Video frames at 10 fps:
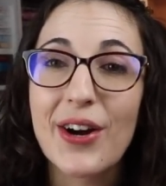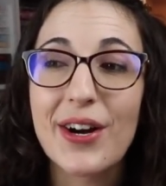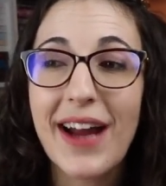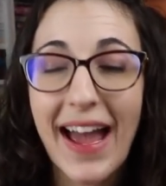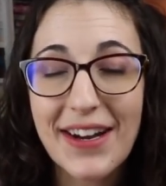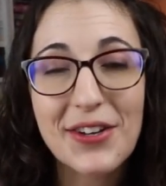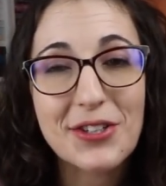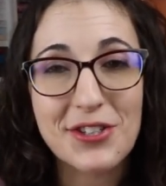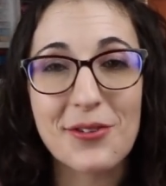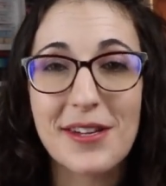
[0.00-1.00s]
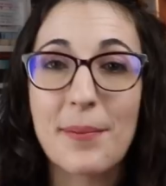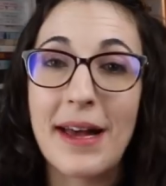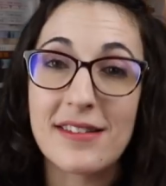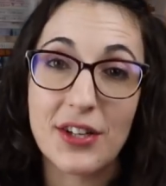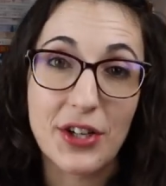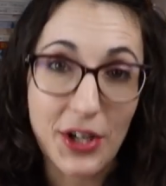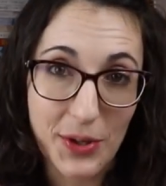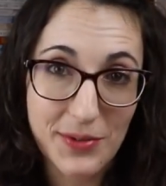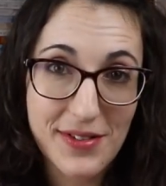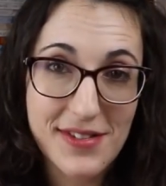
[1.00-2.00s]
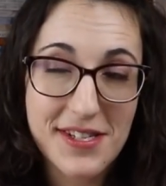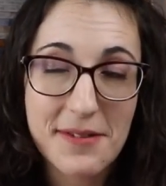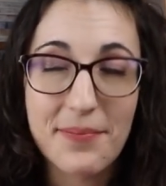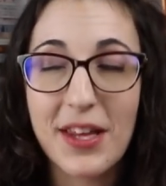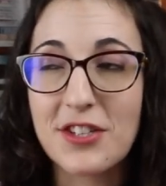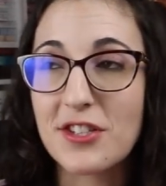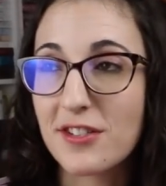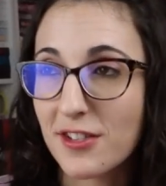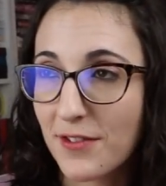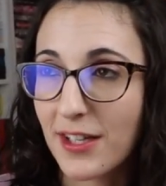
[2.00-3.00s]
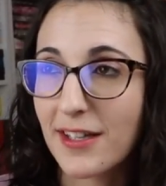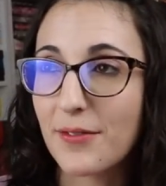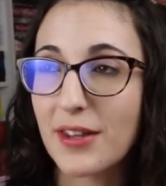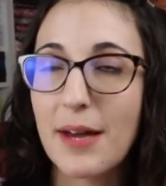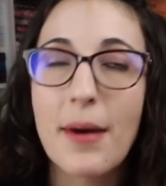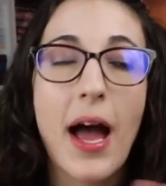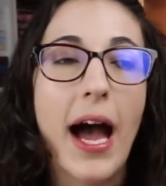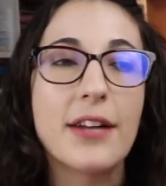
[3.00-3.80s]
her editor shows up as a ghost, and she starts falling in love with him.